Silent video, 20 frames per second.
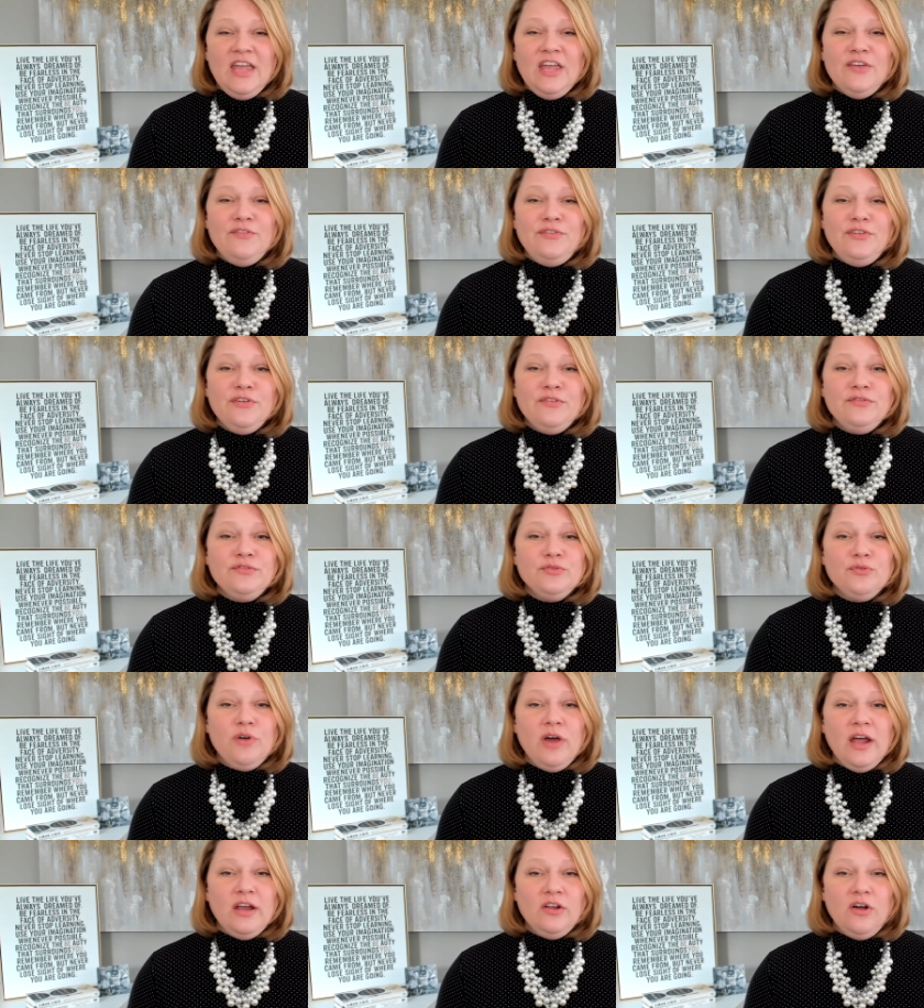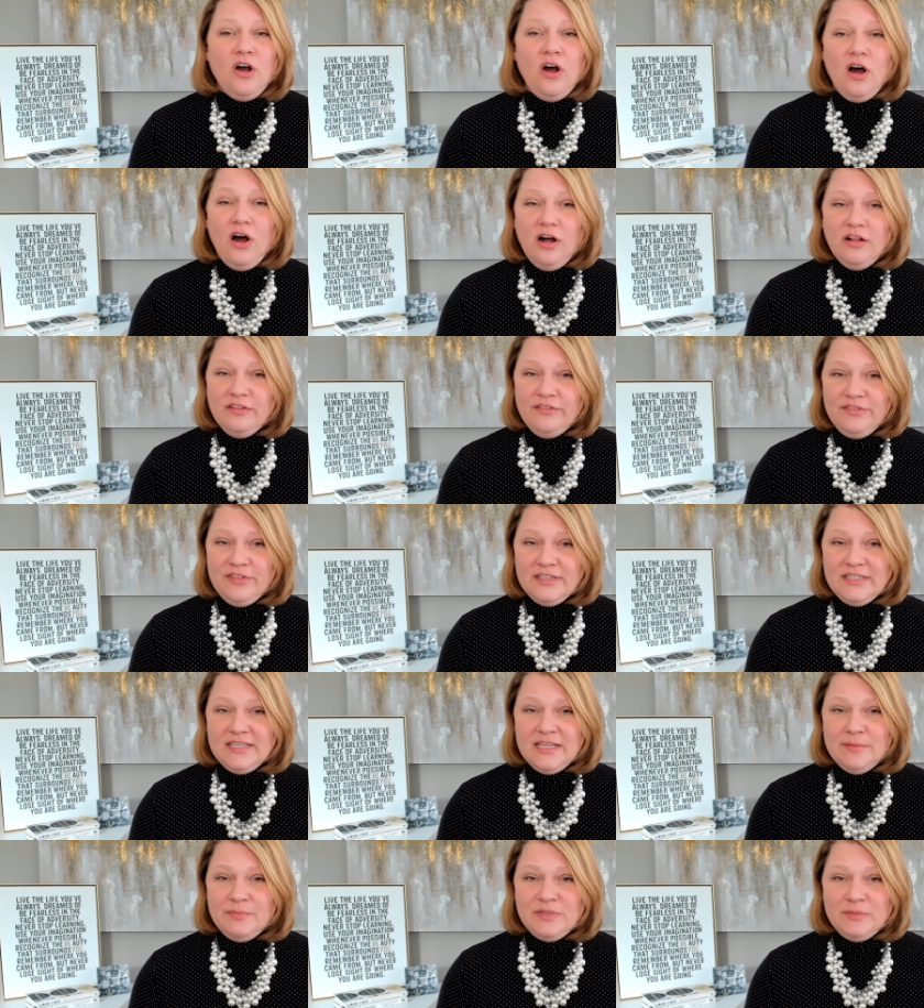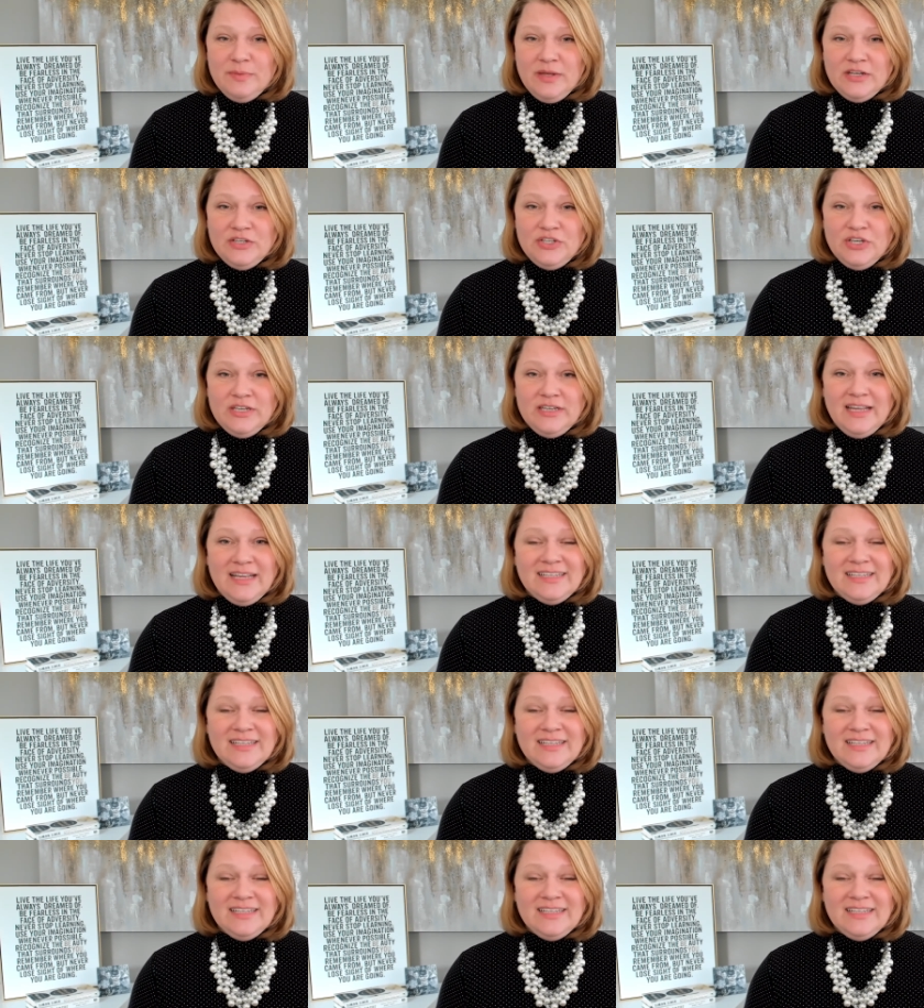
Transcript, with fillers: If you've tried all of the tips mentioned